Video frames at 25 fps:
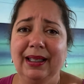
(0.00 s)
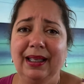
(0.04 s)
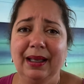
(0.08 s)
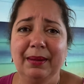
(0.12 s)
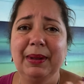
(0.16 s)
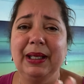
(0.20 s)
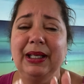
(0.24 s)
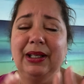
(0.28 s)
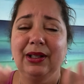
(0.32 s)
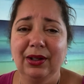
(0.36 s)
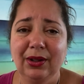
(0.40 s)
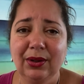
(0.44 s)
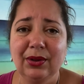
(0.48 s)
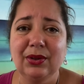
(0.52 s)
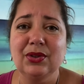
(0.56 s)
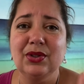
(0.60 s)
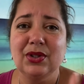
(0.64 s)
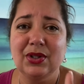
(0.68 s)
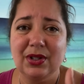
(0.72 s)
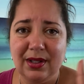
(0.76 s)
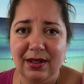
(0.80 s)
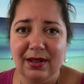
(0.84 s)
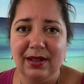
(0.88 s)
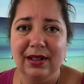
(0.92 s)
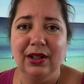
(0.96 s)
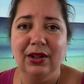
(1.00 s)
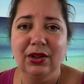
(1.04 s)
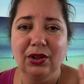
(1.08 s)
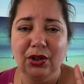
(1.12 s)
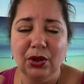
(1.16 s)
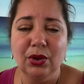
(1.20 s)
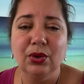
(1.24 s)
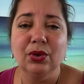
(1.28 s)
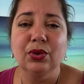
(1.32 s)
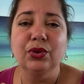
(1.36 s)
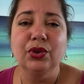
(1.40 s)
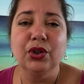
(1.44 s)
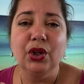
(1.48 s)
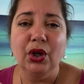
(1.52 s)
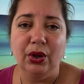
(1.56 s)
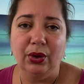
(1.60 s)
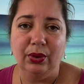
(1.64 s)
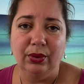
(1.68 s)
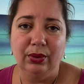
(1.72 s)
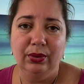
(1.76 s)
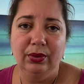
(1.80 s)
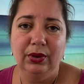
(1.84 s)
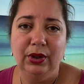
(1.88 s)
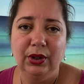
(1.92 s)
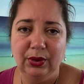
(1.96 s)
I mean, you just, you, you'll
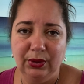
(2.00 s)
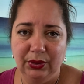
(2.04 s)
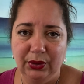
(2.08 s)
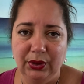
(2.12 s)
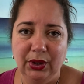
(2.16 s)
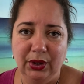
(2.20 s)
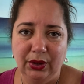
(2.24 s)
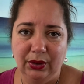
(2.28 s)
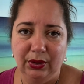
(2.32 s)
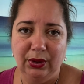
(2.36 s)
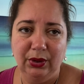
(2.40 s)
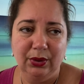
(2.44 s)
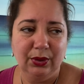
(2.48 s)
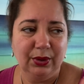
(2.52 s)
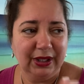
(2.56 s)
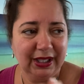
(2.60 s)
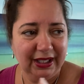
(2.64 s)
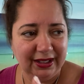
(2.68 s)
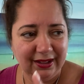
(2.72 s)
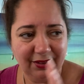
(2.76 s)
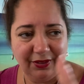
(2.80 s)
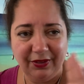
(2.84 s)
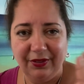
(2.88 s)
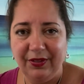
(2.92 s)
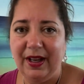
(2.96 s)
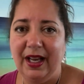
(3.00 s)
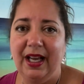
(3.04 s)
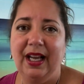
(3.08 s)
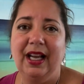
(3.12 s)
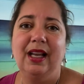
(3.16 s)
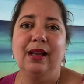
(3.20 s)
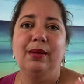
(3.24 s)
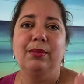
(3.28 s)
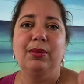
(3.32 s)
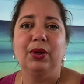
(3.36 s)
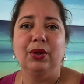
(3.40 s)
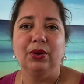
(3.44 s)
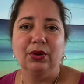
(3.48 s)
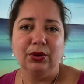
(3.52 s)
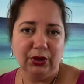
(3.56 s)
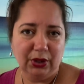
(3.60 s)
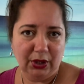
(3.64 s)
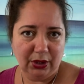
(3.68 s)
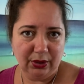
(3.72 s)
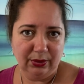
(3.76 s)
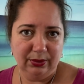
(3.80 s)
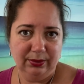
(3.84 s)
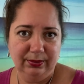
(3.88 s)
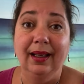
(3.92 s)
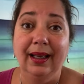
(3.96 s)
know, you'll know. You'll get the vibe, you'll
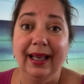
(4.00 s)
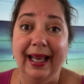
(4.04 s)
know.